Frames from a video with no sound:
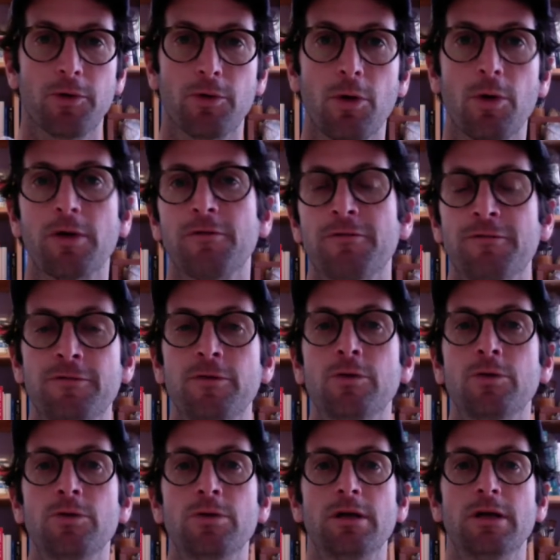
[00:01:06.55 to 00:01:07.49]
Growing
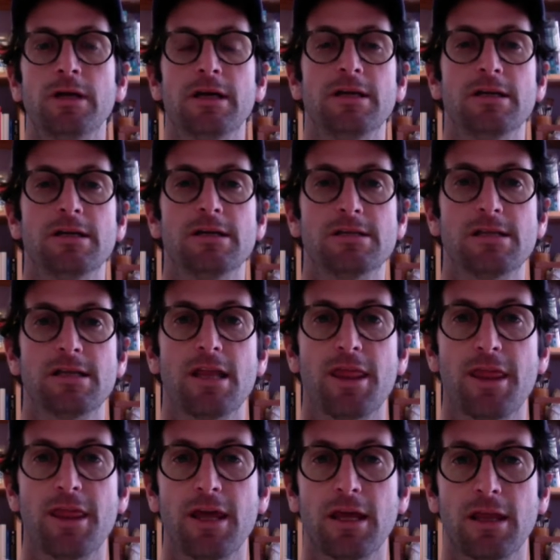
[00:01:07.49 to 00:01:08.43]
food is the
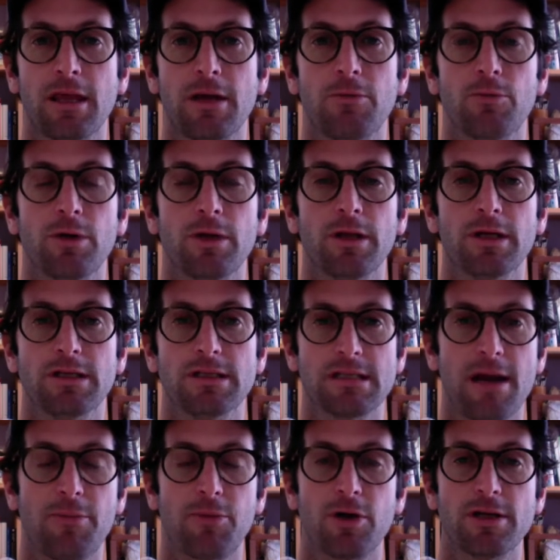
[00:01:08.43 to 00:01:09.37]
thing that really
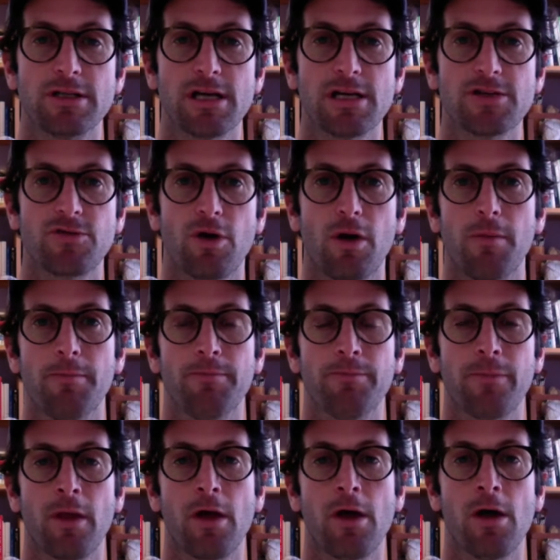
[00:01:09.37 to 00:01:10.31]
separates us from
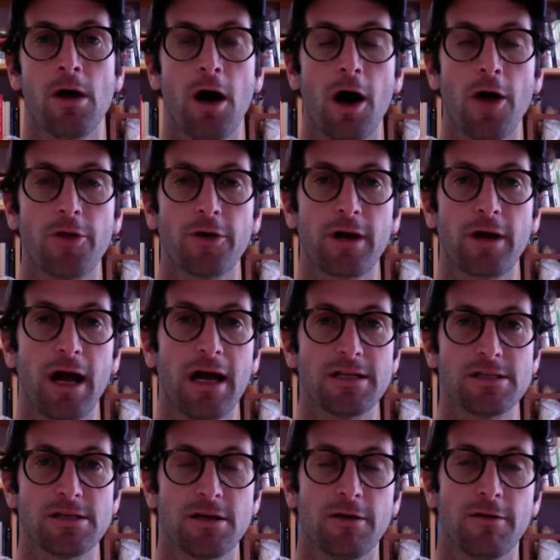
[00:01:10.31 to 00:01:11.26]
other
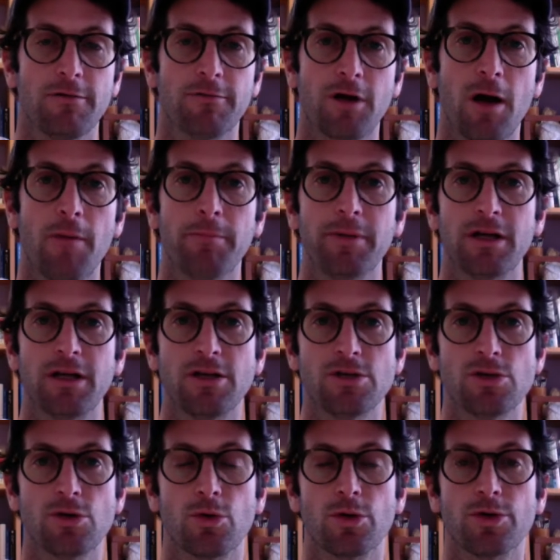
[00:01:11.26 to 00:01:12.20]
kinds of
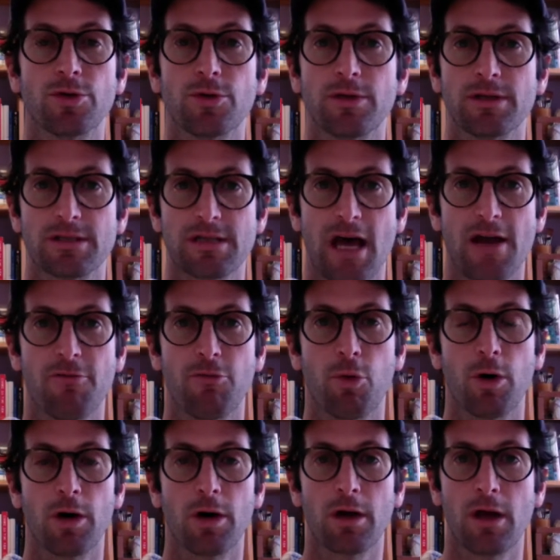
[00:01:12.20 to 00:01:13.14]
companies who are doing this kind of
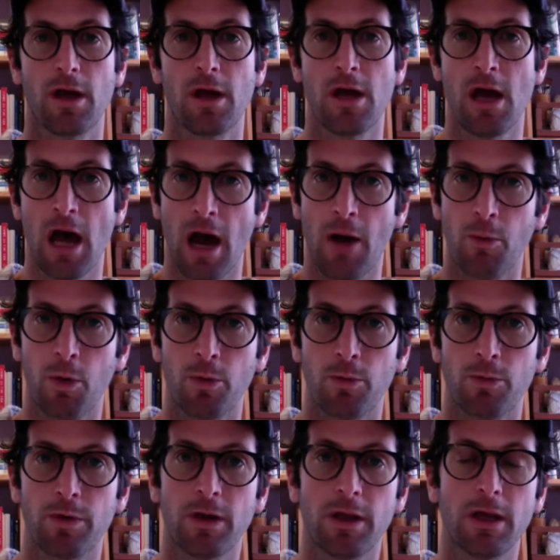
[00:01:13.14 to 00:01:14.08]
work. And we're
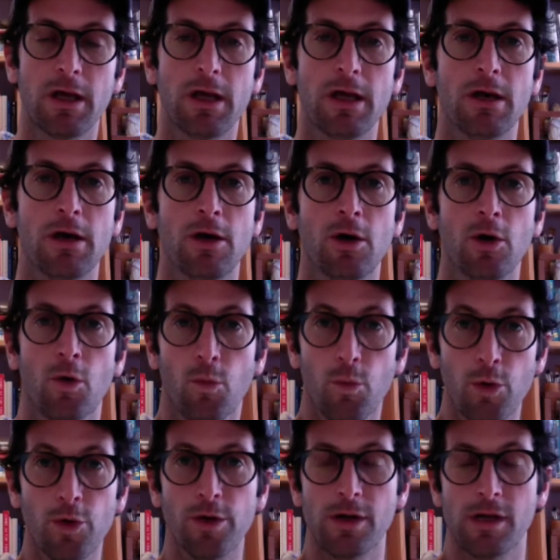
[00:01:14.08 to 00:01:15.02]
really
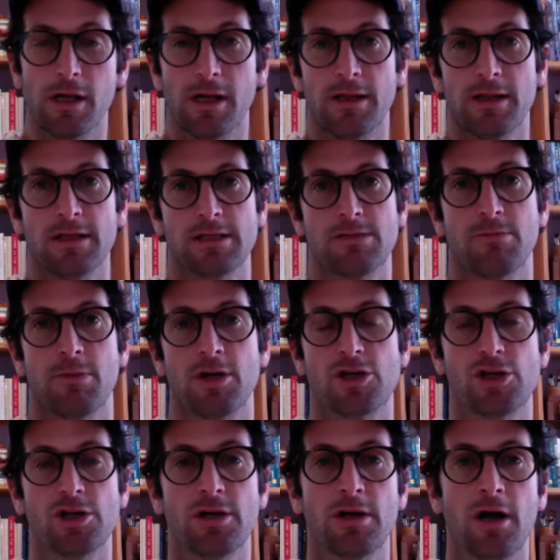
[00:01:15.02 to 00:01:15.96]
rooted in this
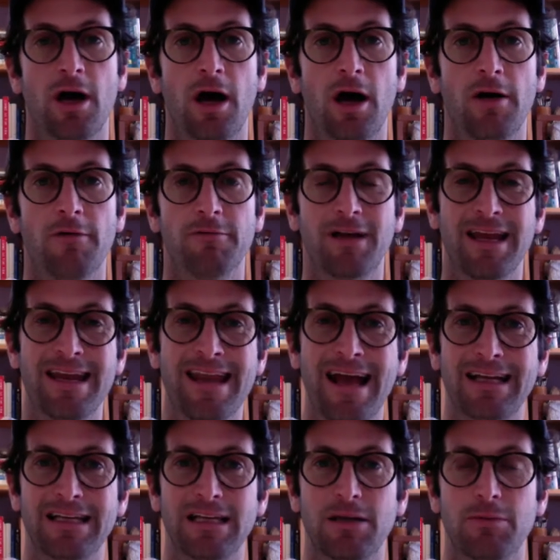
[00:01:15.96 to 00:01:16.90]
mission of
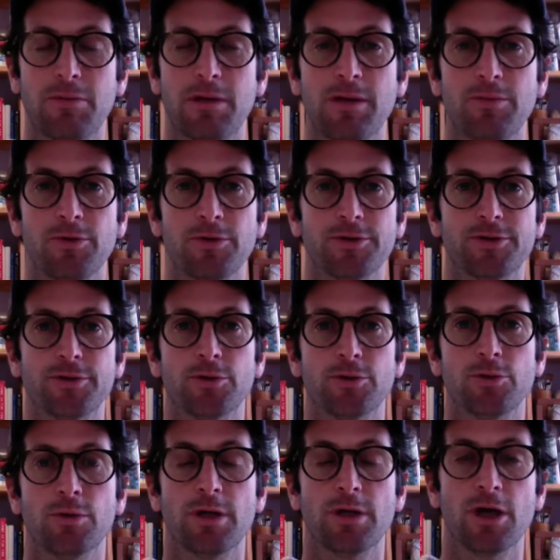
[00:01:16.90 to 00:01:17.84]
connecting people
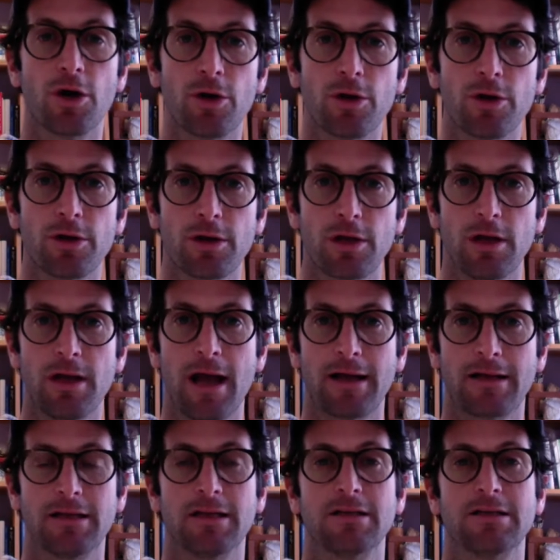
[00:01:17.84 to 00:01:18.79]
to the earth,
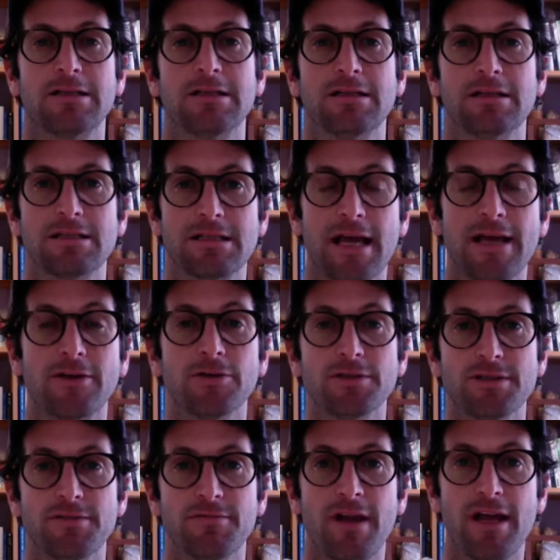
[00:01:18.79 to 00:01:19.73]
connecting to the
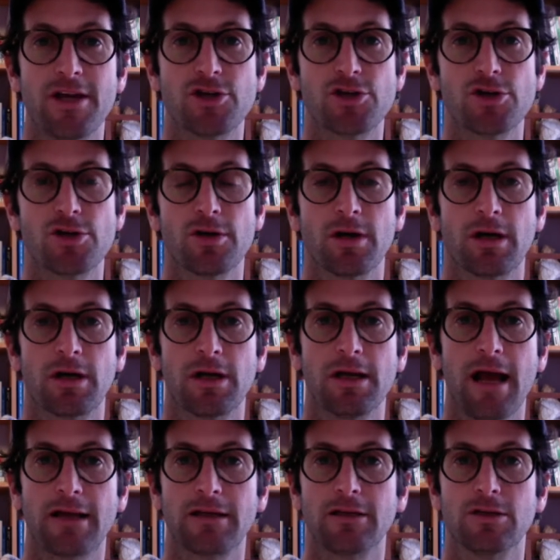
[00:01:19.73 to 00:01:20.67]
cycles of nature, and
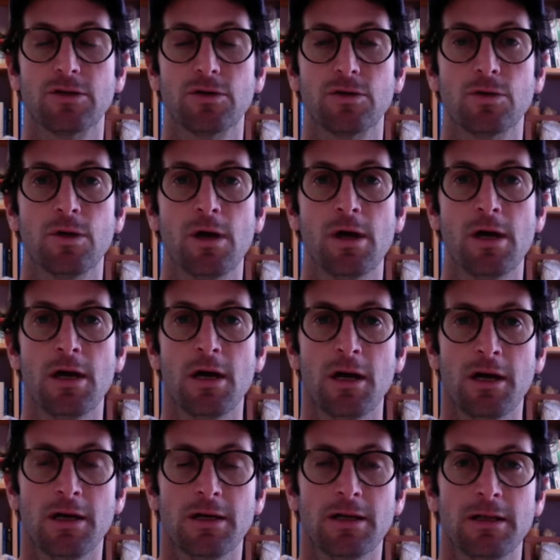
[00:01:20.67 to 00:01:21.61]
connecting to
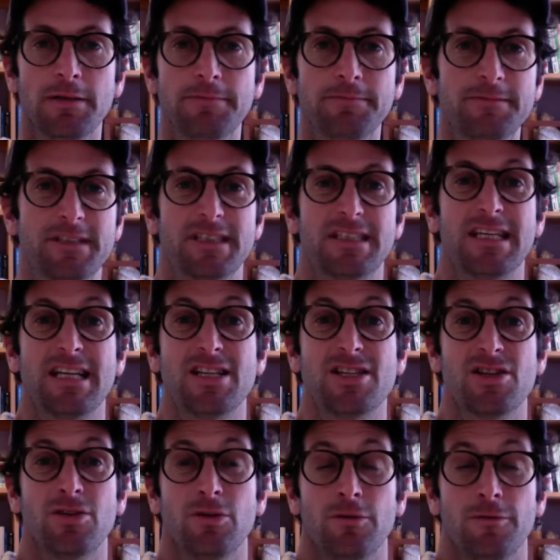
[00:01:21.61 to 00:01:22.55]

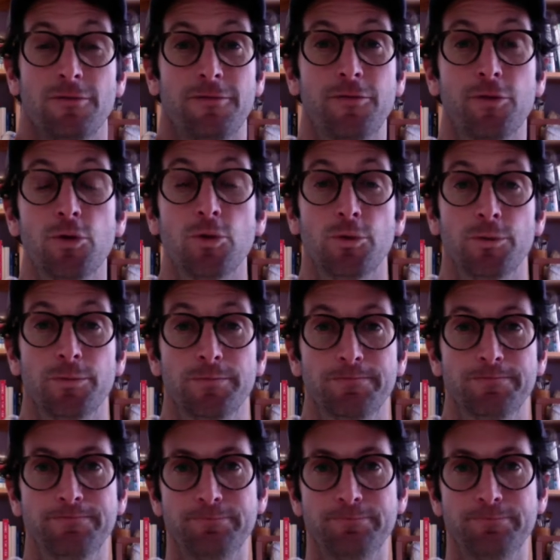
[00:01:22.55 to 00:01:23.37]
seasonal food.